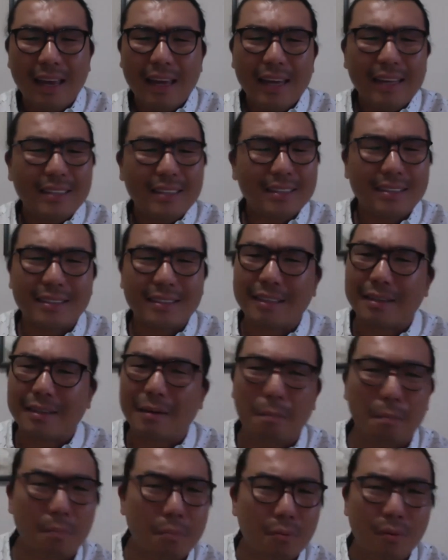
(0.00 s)
he's just going to
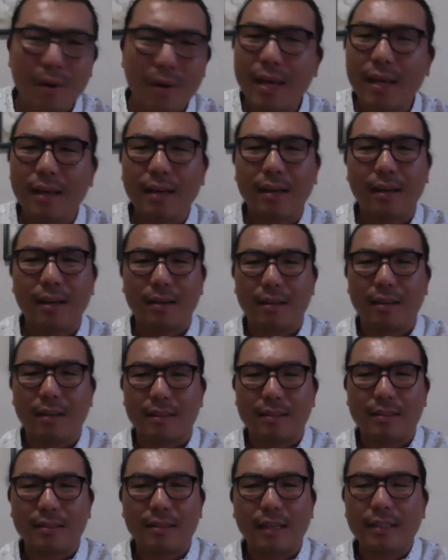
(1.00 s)
bring
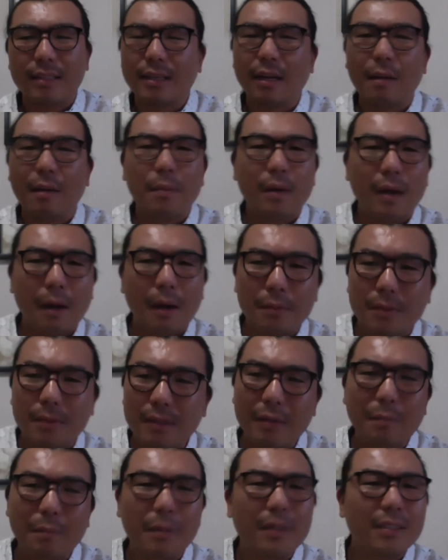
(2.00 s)
goodness. It's going to be ups and
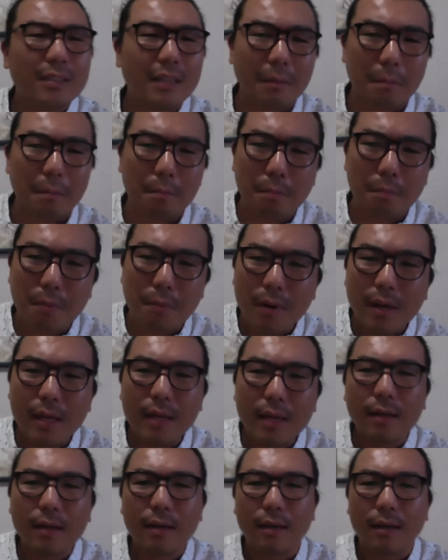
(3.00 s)
downs, but he's going to
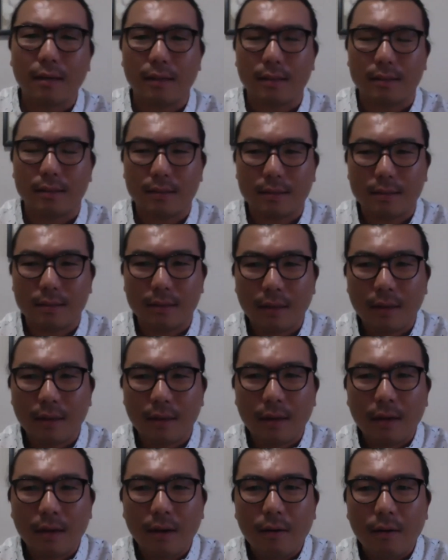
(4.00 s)
bring goodness.
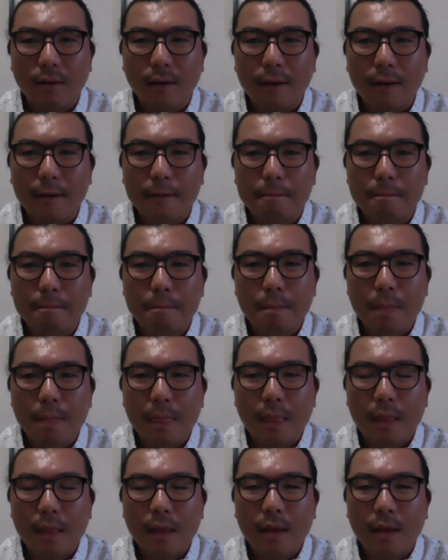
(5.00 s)
Right?
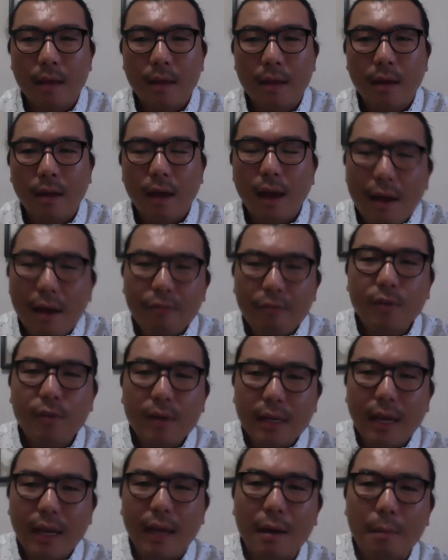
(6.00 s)
Every
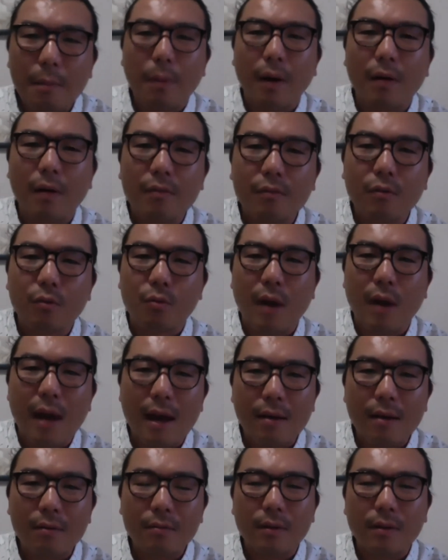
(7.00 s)
day above
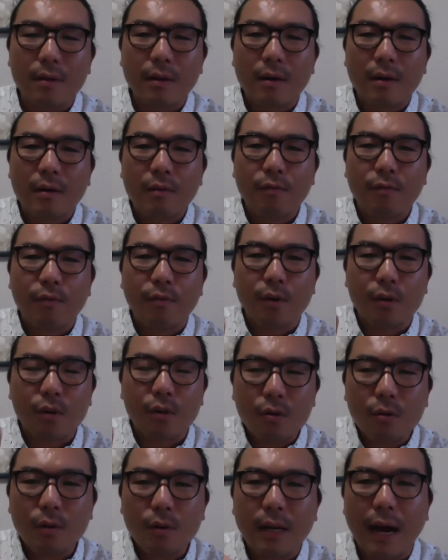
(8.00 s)
ground for
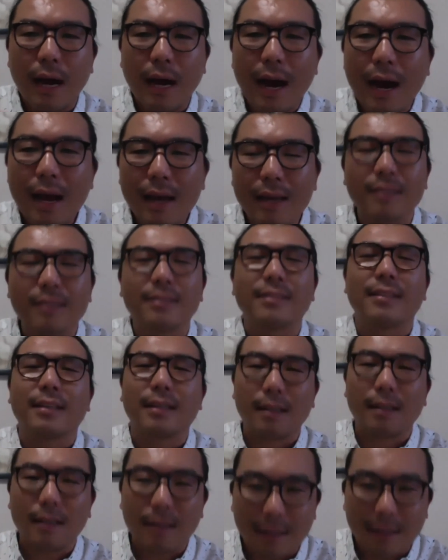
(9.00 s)
you and I is a
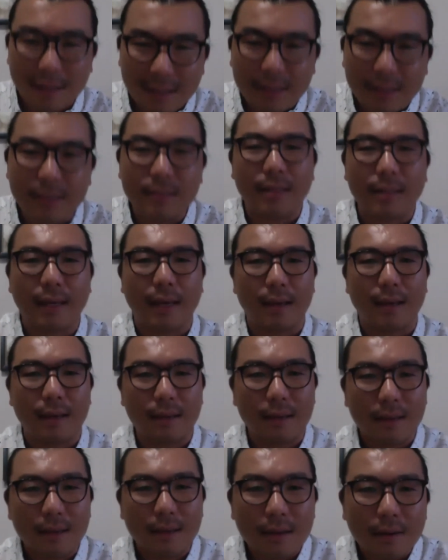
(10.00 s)
good day,
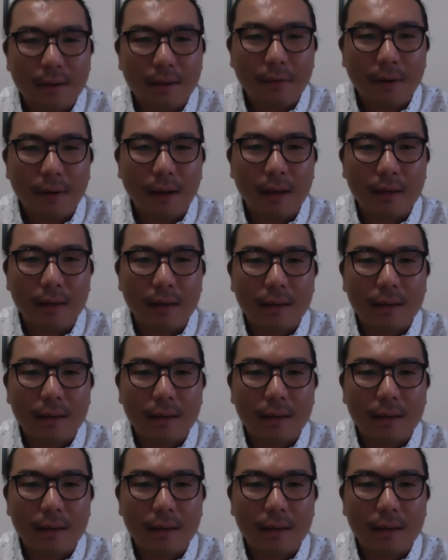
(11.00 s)
right?